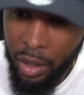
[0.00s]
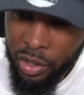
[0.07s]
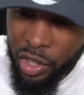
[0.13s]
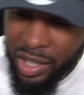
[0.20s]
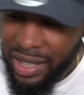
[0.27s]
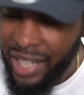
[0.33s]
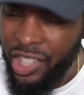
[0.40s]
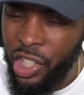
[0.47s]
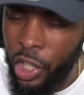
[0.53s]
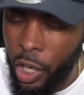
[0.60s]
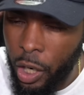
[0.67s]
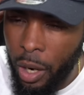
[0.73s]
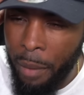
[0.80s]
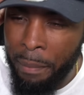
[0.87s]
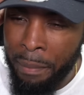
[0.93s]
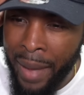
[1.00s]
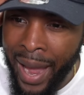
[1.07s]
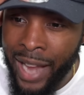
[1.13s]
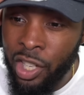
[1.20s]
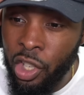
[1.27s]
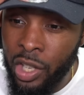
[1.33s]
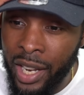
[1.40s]
Just let your
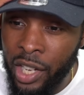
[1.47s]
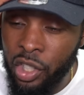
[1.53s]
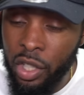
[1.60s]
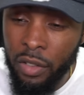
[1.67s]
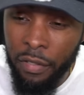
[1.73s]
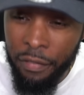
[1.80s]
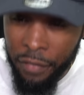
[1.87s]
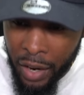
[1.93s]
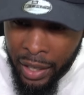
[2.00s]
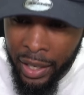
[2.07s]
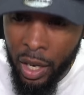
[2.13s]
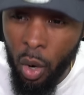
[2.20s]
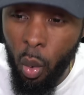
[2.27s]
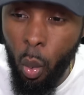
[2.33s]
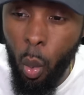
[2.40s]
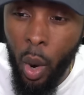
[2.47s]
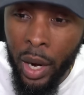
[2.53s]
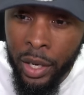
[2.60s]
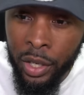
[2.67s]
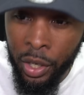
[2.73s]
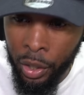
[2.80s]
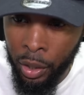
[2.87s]
imagination fucking
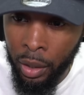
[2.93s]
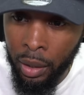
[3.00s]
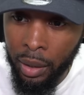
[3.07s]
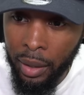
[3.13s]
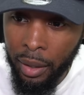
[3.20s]
wonder.